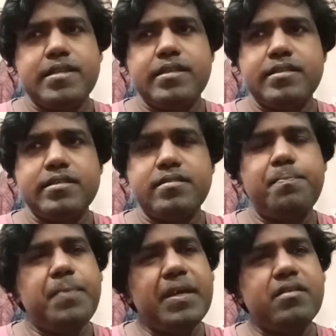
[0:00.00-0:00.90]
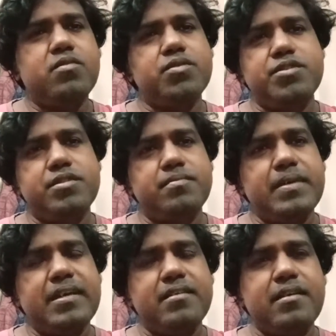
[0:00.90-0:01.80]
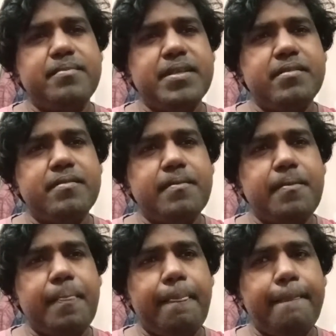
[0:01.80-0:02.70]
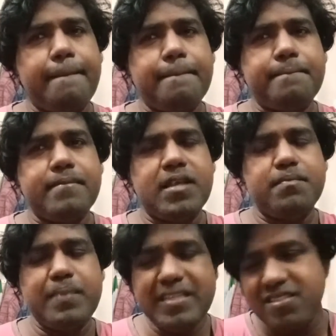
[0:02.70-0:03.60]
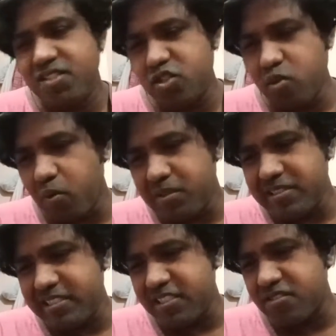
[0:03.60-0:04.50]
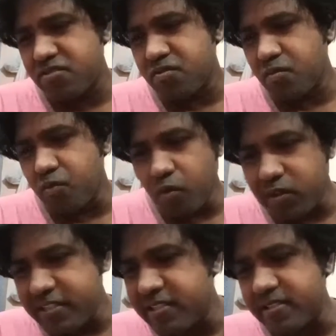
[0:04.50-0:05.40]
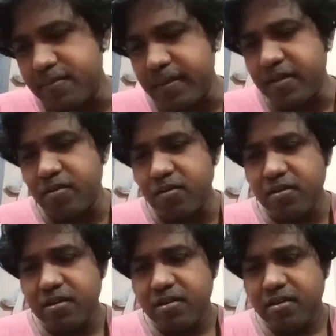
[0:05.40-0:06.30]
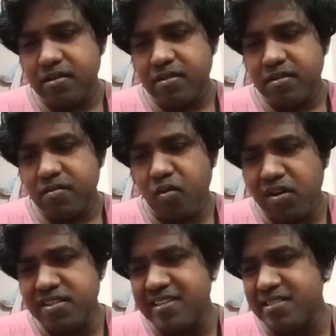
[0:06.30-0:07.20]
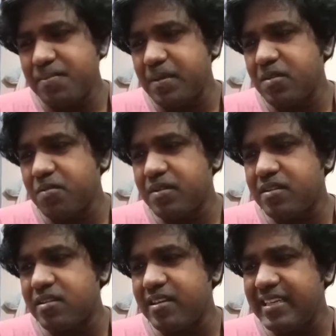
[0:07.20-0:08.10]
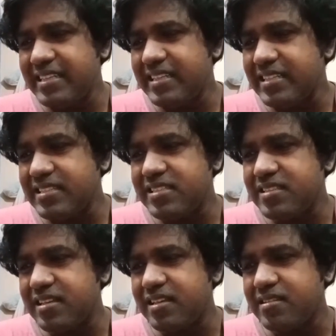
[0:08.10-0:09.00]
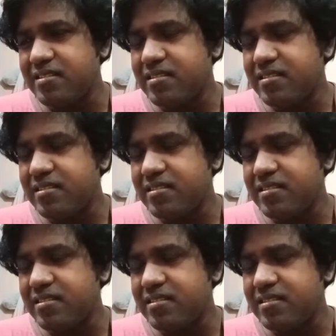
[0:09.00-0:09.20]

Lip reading: This is a big question, man. I mean, please don't just watch this video. Watch this video with the intention that